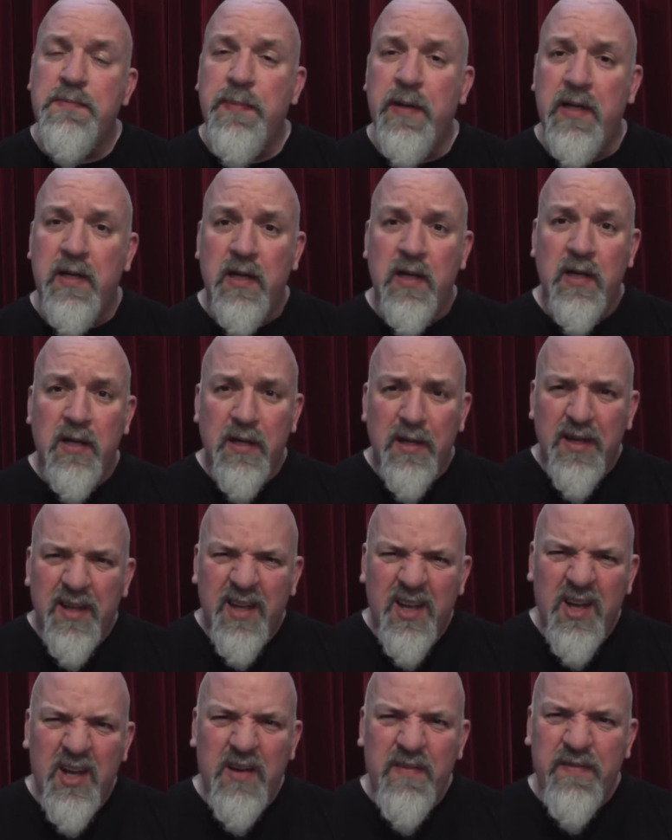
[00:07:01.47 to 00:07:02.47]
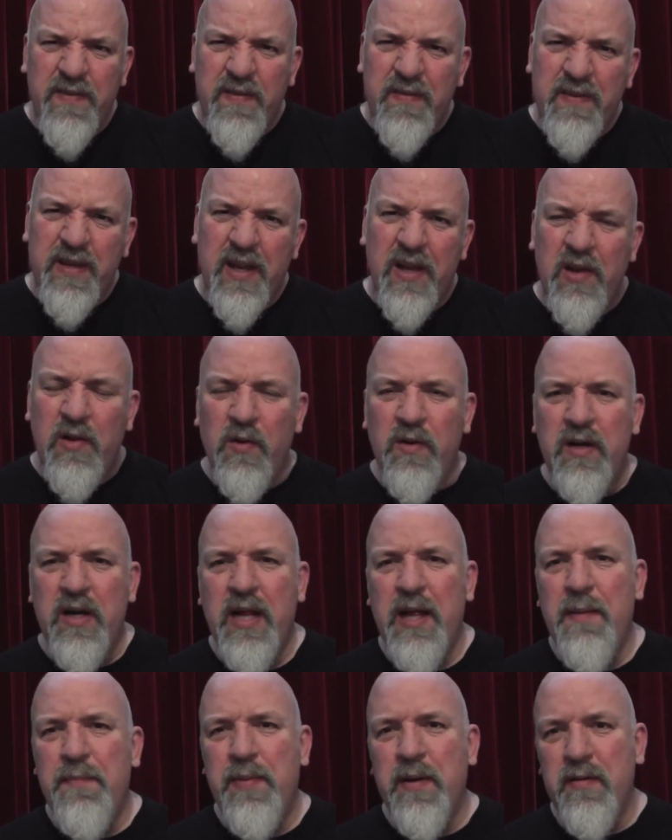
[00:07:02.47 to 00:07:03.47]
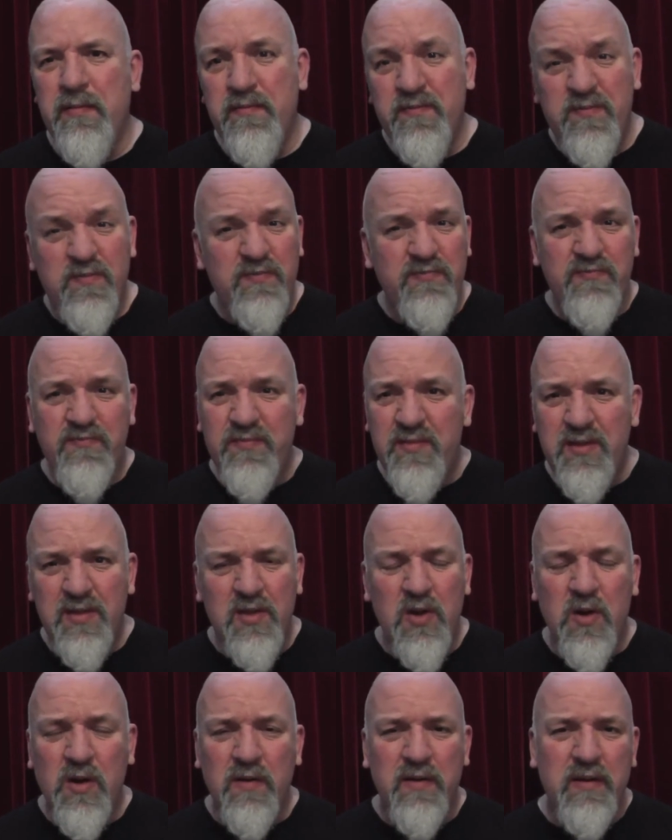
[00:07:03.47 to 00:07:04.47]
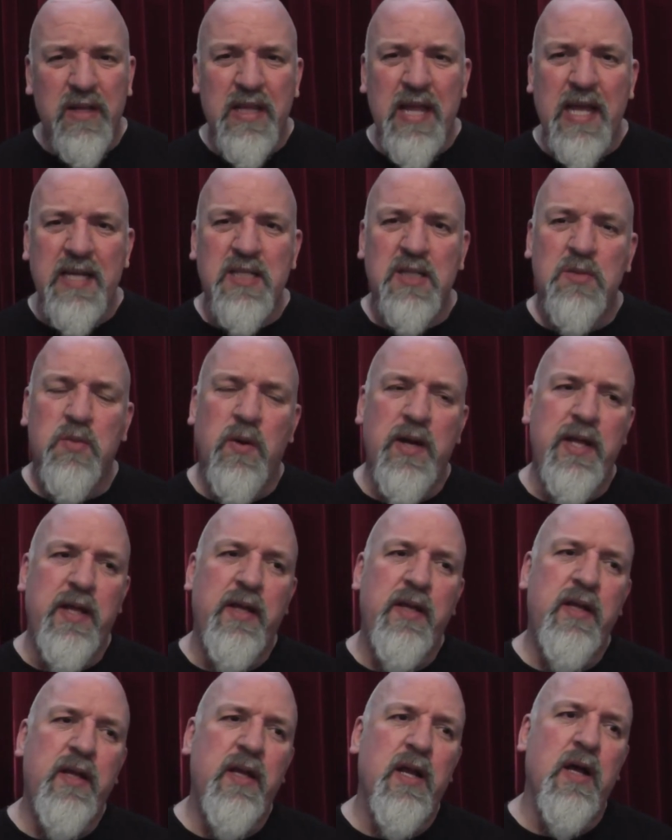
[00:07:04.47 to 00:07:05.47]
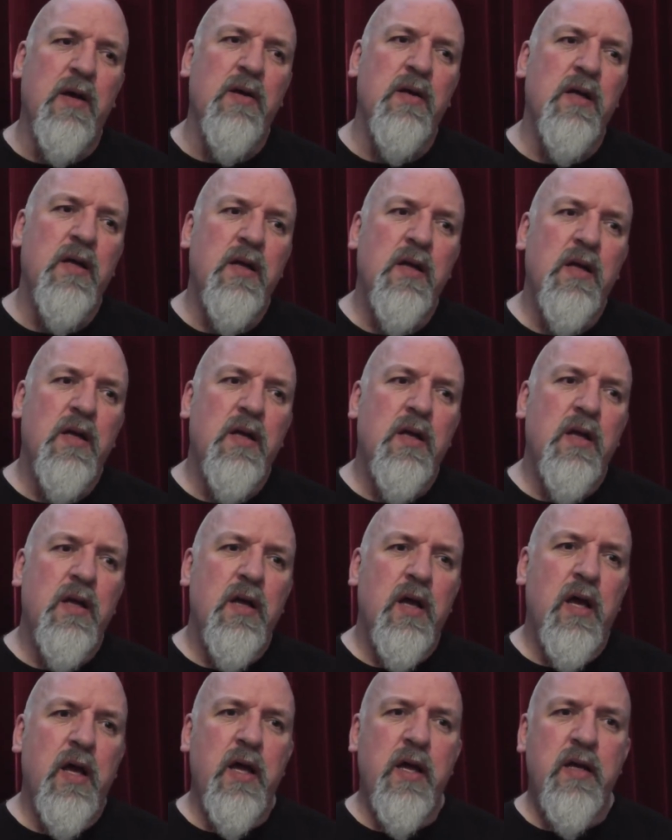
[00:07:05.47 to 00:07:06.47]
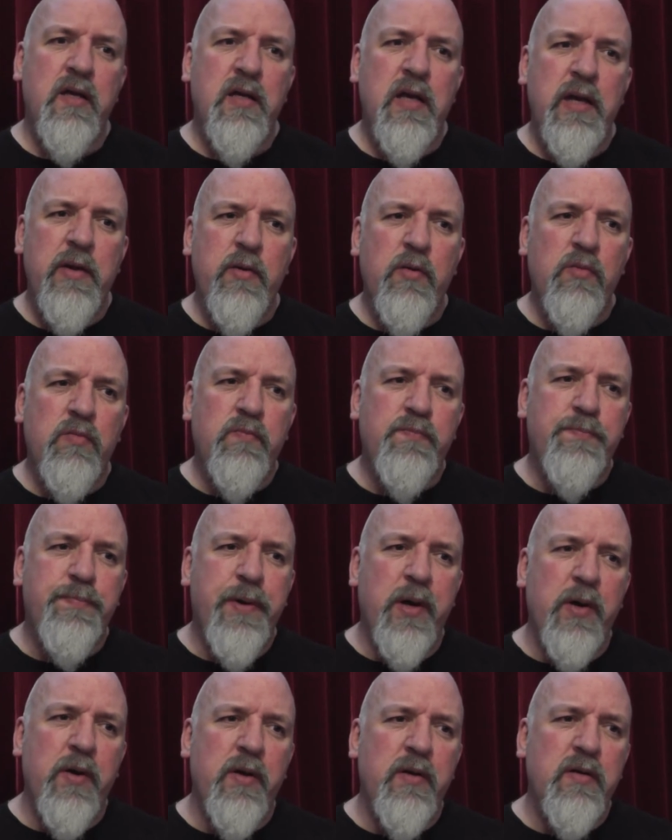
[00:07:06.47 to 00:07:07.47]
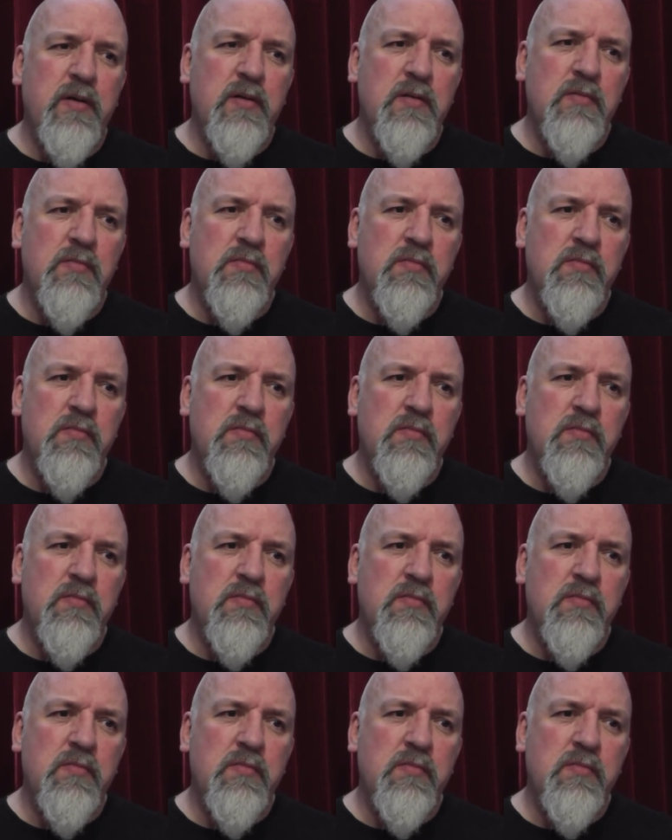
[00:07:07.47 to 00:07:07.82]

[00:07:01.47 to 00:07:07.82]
but kind of along there, but not that sweet, you know. And little burnt,